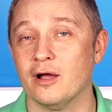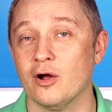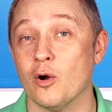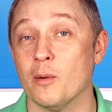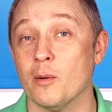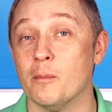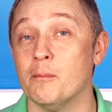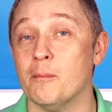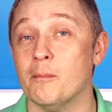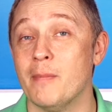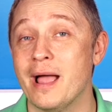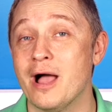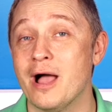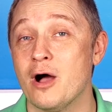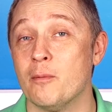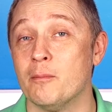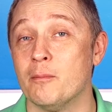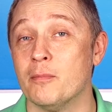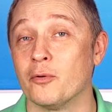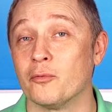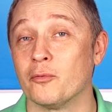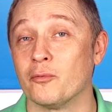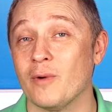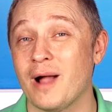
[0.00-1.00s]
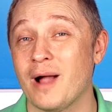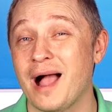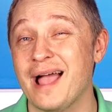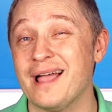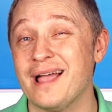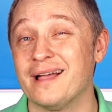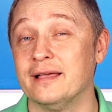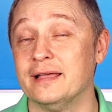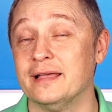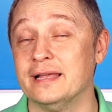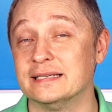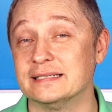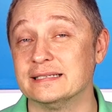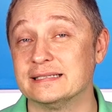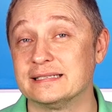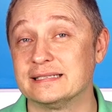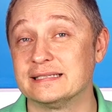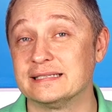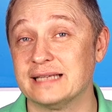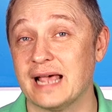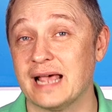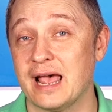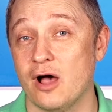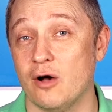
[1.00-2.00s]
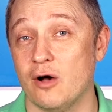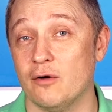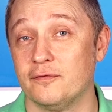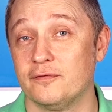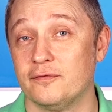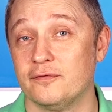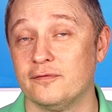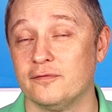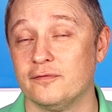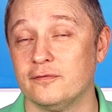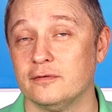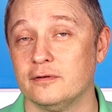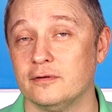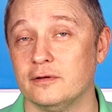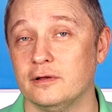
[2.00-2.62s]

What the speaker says: or Mount Moriah itself,